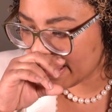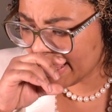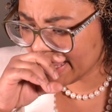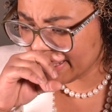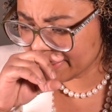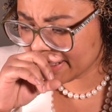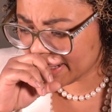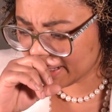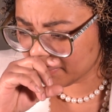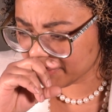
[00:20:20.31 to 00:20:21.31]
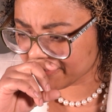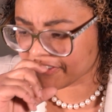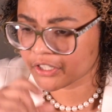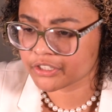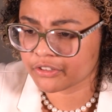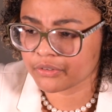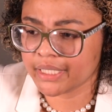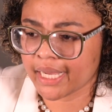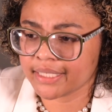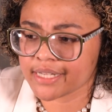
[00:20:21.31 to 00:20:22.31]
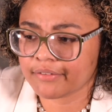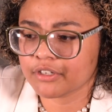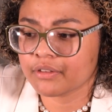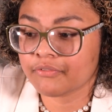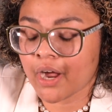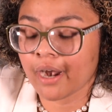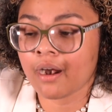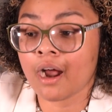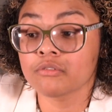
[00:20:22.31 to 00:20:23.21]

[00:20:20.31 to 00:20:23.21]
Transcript: And the first 3 days after the fire,